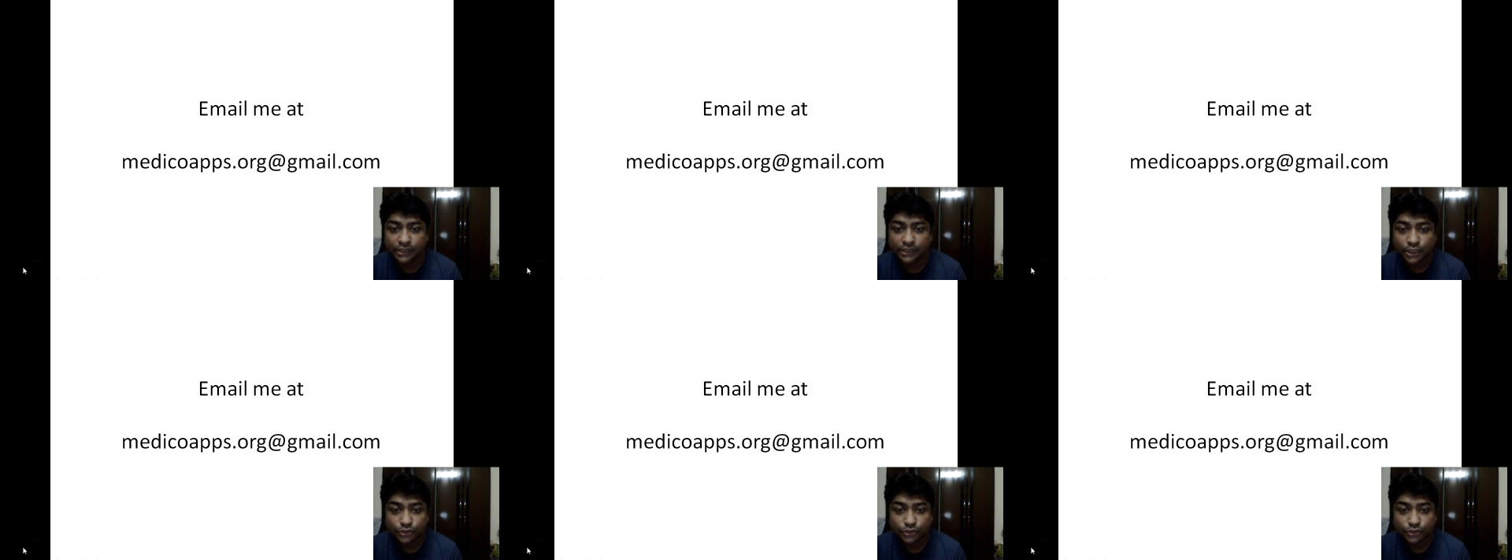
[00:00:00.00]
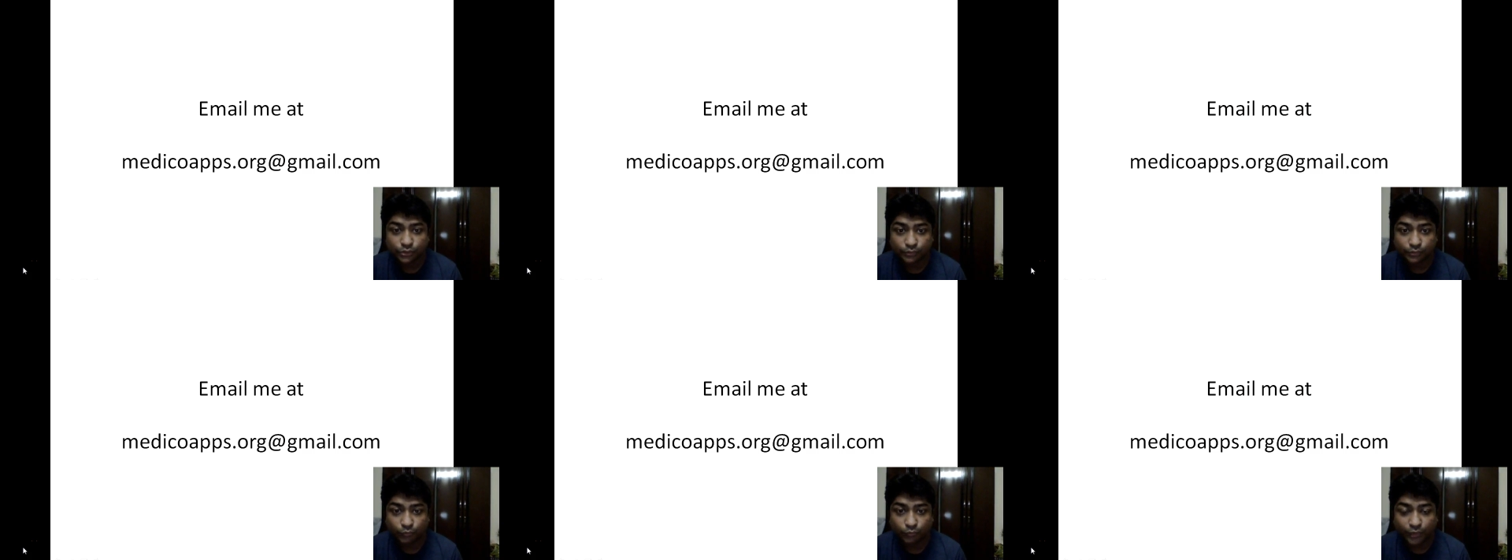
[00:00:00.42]
So
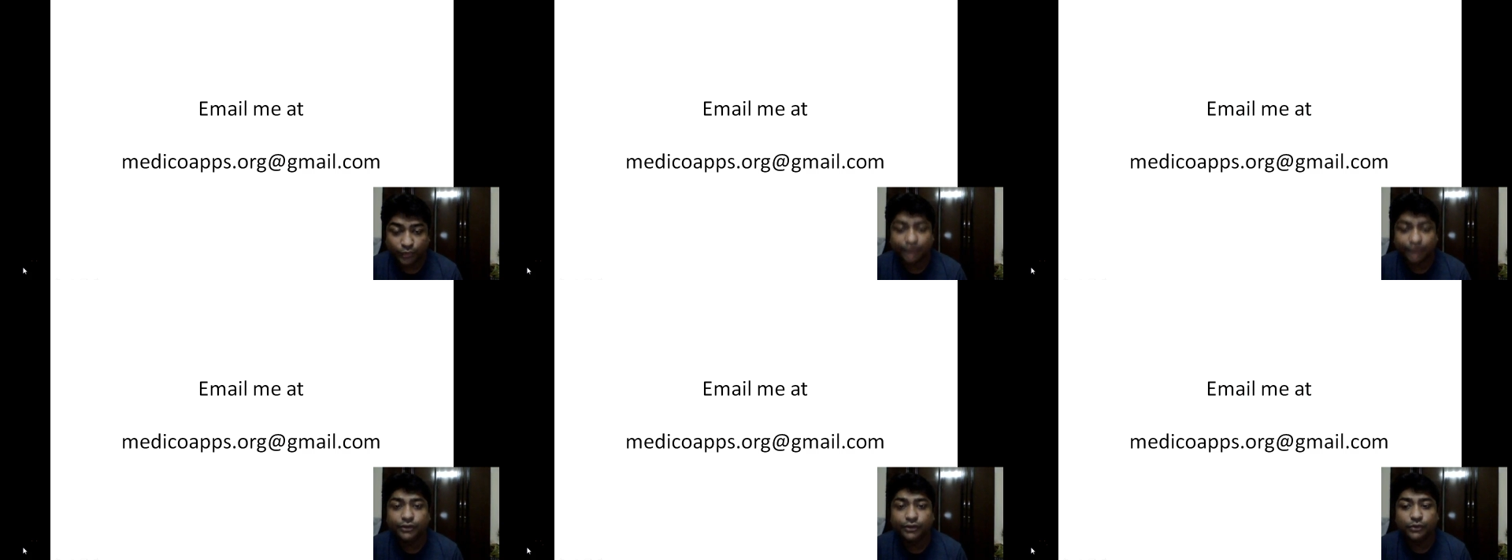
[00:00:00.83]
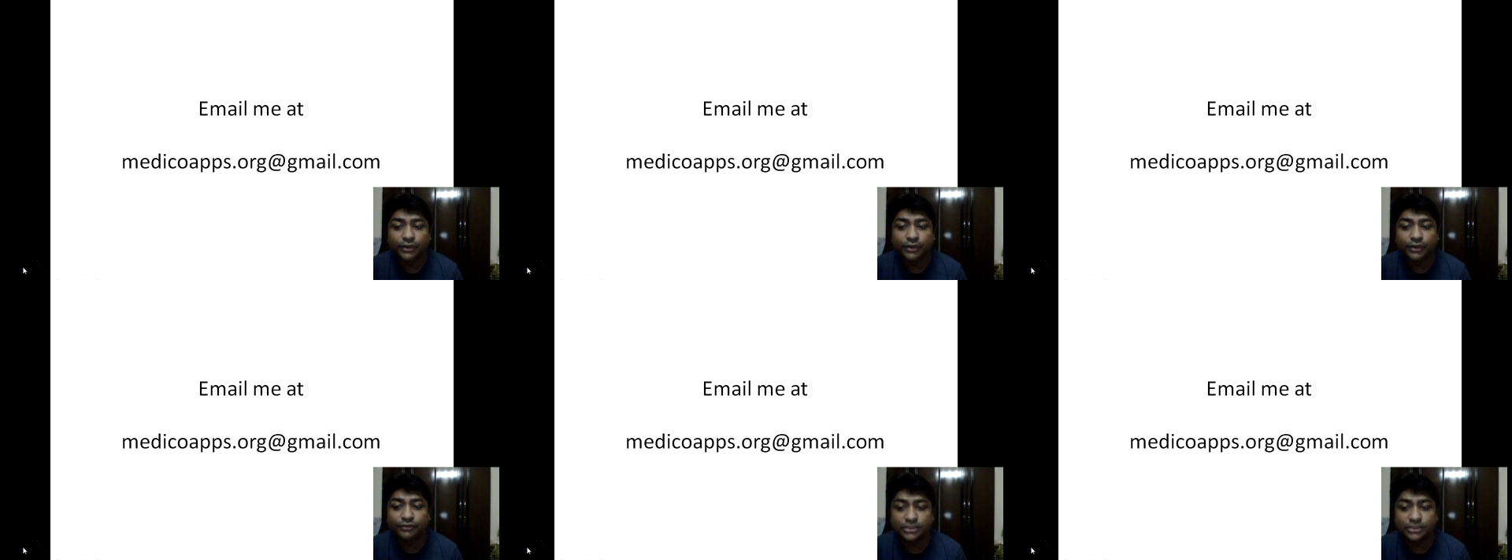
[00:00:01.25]
whatever you
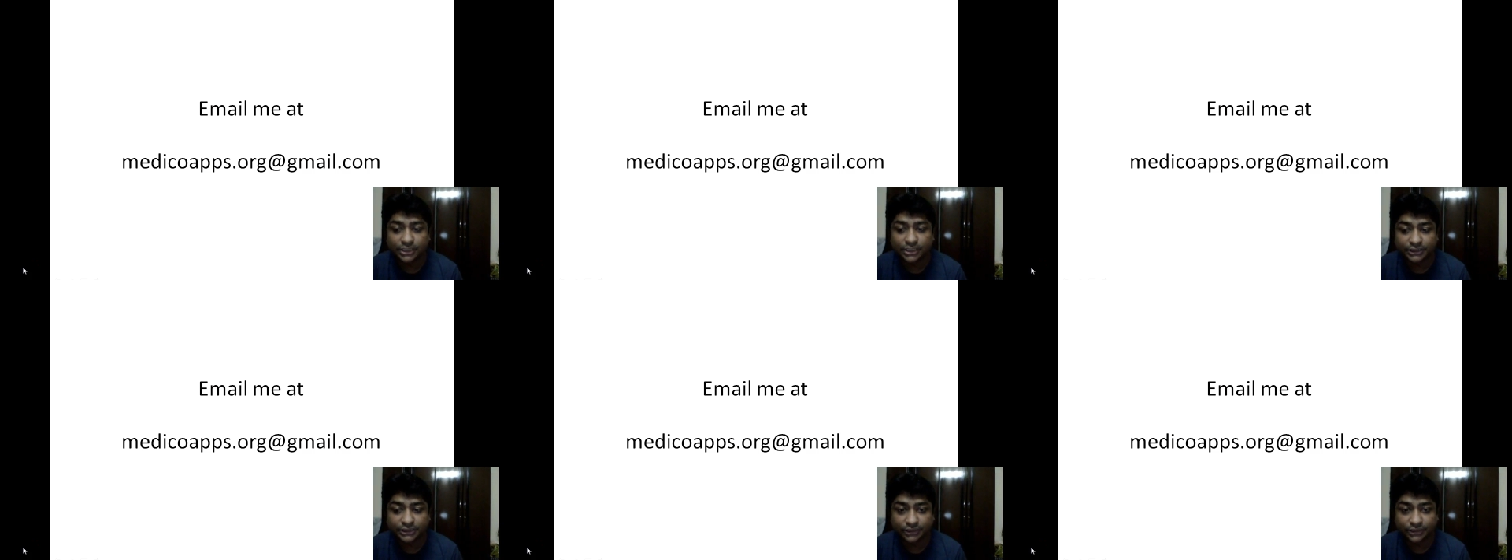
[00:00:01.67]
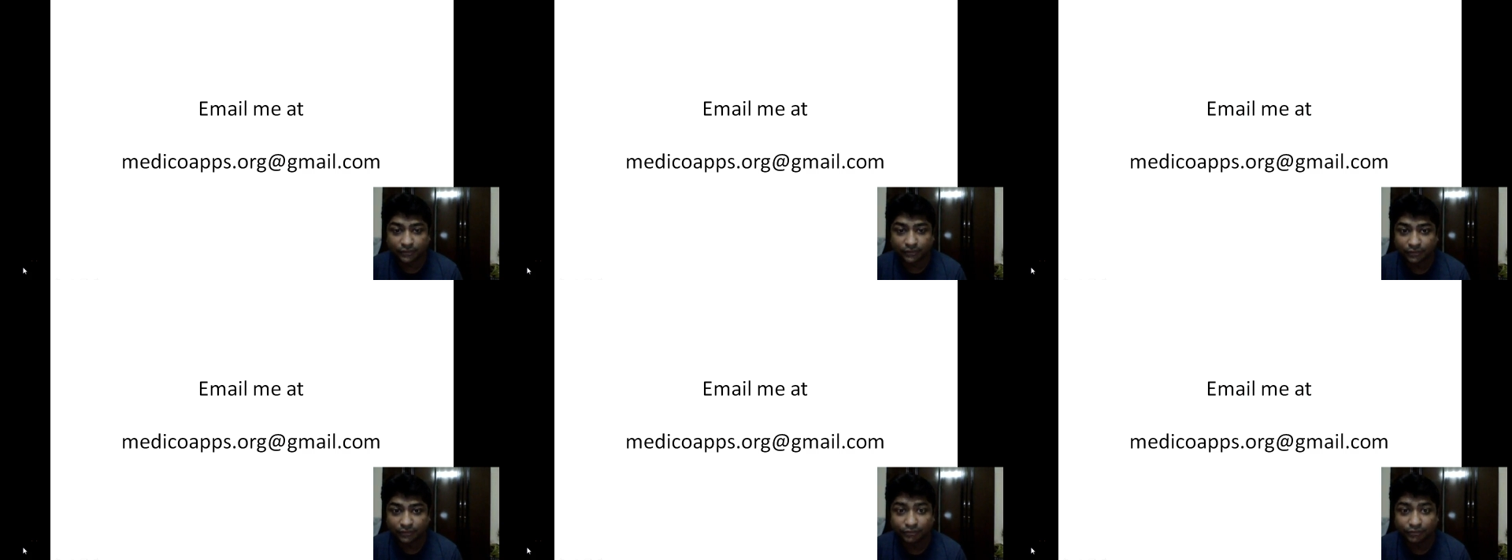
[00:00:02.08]
give the suggestion
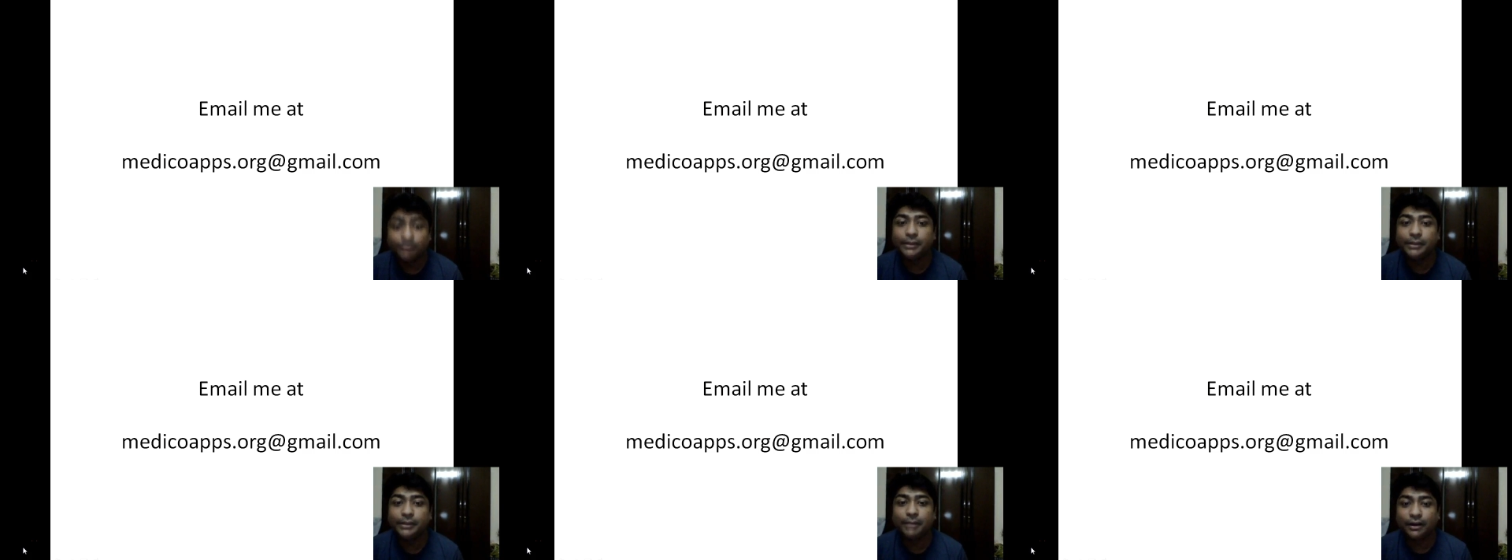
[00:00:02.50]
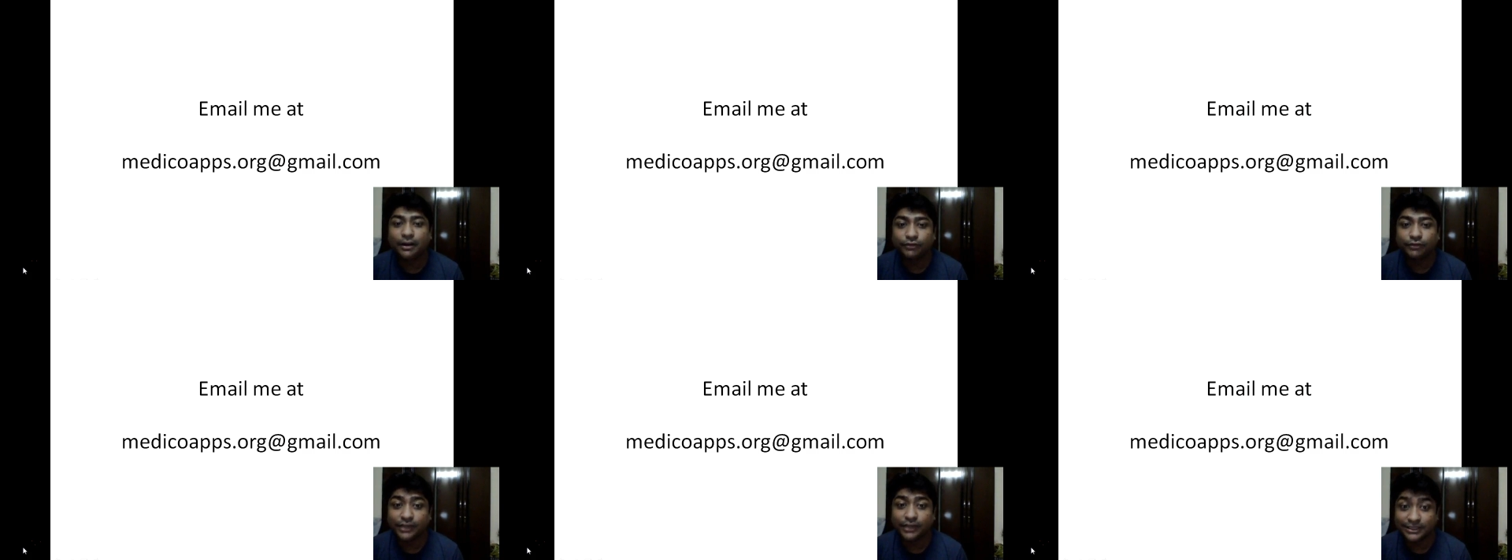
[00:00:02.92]
will be a part of
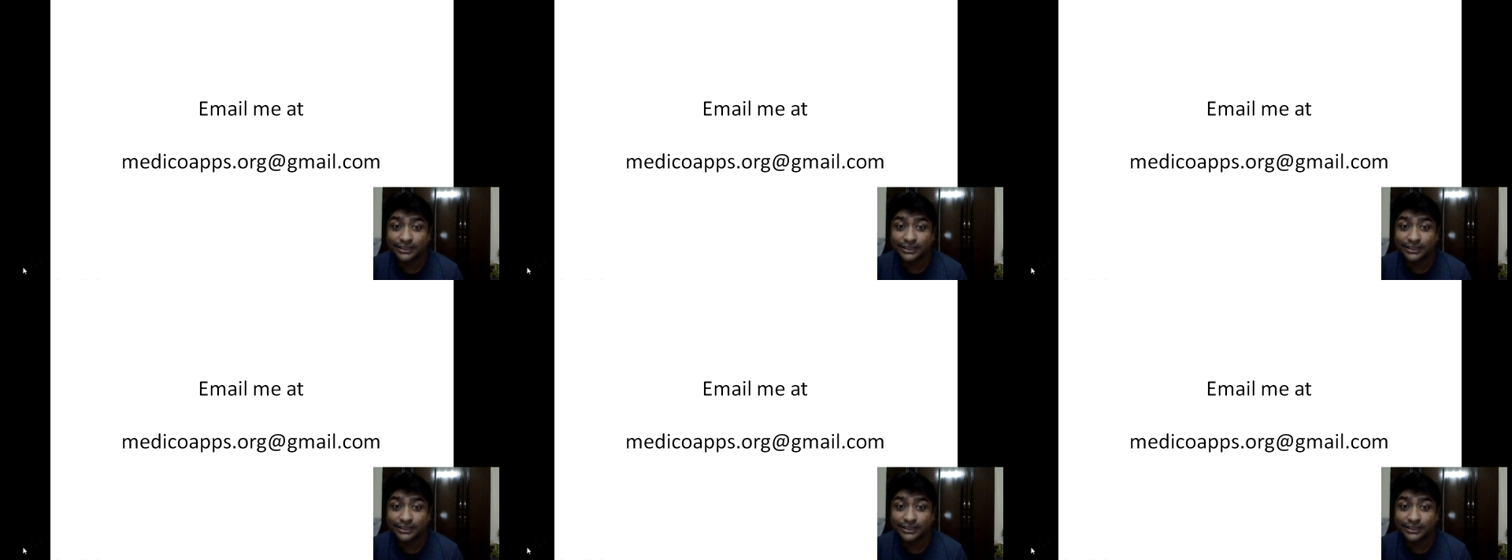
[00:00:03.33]
the next.